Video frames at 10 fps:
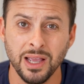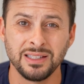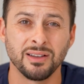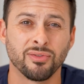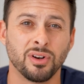a
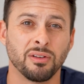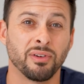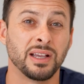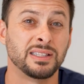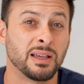different
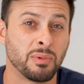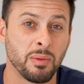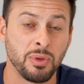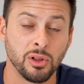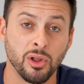device that
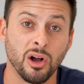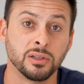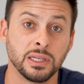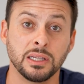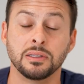might be
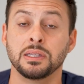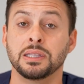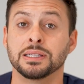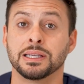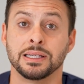logged into
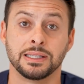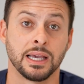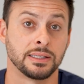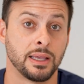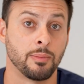this
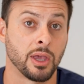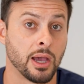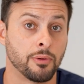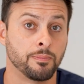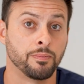exact same
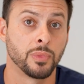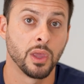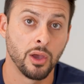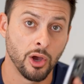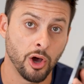account.
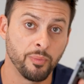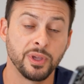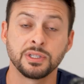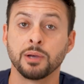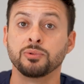Hope
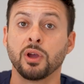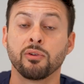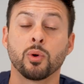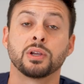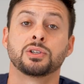this helps. If you have
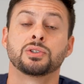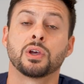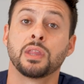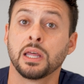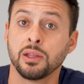any questions
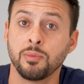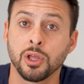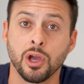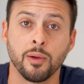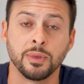on that, leave them
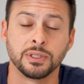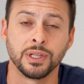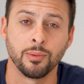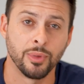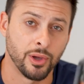in the comments
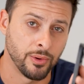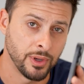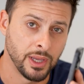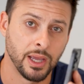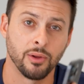down below,
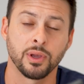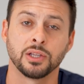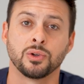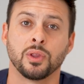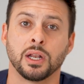and I'll
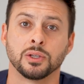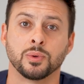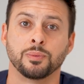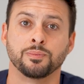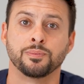catch you on the next one.